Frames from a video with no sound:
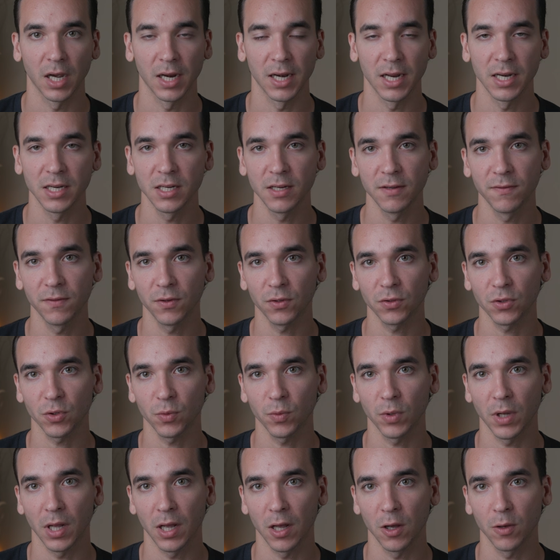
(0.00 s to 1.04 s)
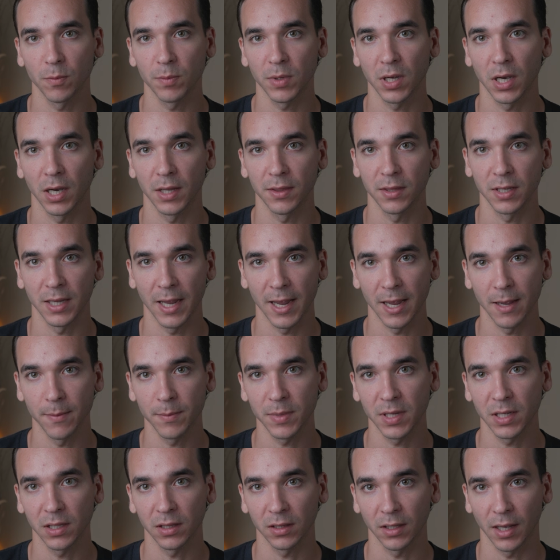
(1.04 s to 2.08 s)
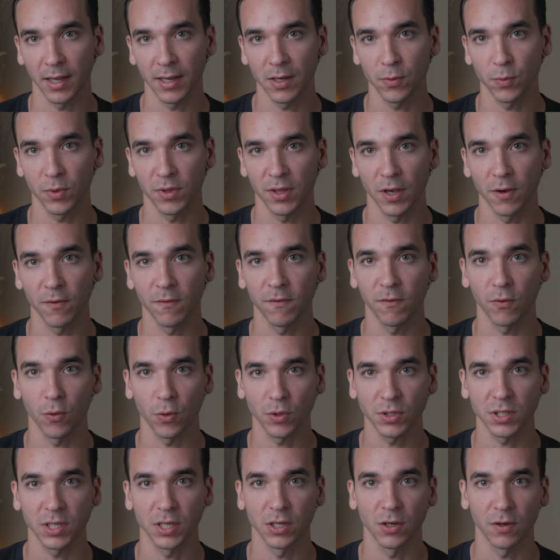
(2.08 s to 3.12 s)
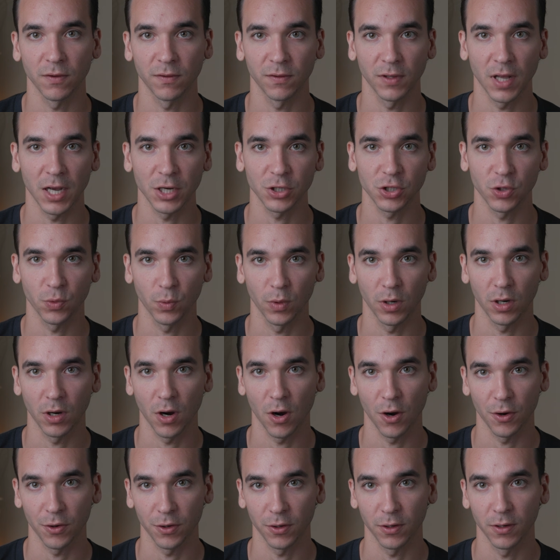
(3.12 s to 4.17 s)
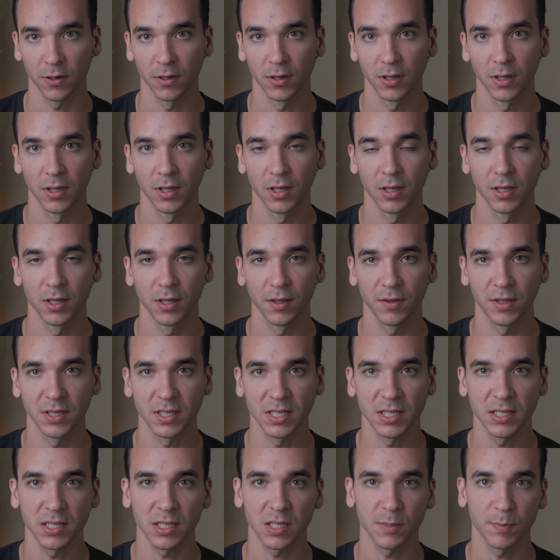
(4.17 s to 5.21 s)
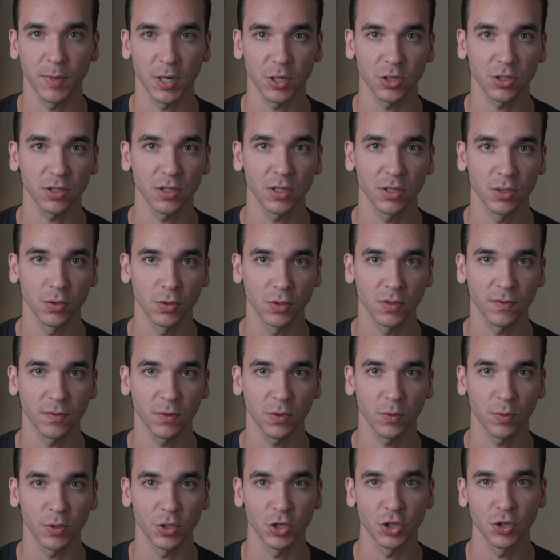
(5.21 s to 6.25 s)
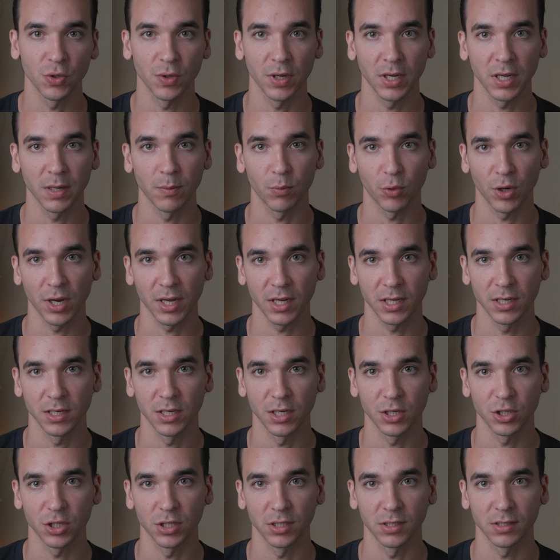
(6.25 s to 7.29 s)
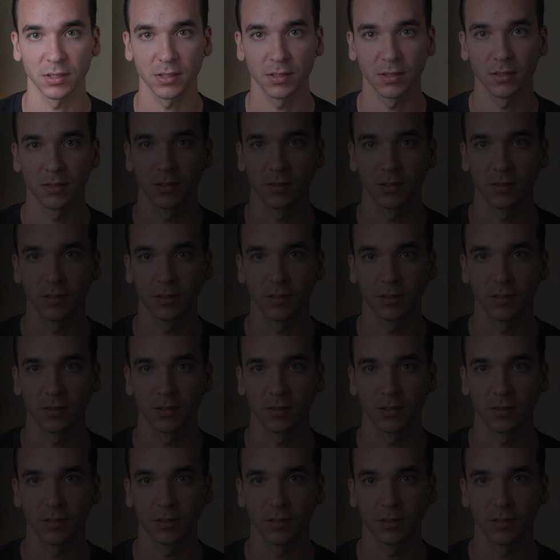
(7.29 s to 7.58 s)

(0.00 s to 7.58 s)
An ND filter will help cut the ambient light without forcing your flash to work harder. This is especially useful when shooting in bright conditions.